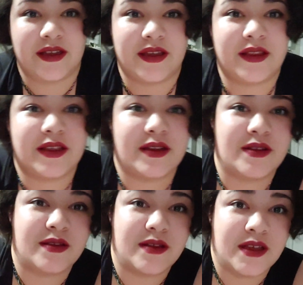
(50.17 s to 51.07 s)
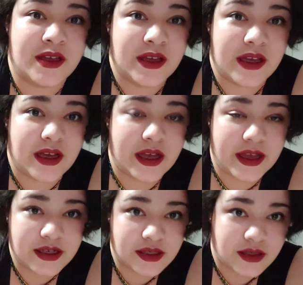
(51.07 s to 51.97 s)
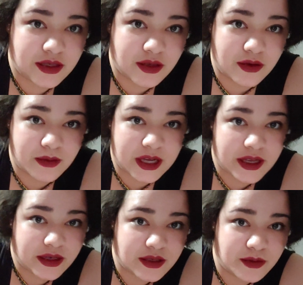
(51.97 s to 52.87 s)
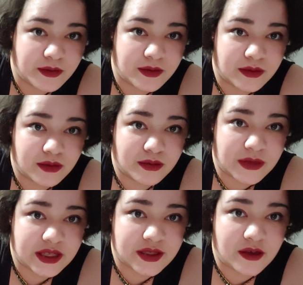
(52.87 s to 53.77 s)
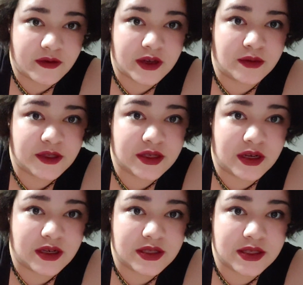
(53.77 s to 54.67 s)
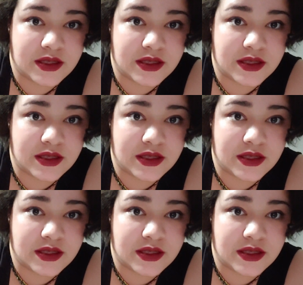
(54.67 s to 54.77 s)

And then I actually don't mind my self-harm scars.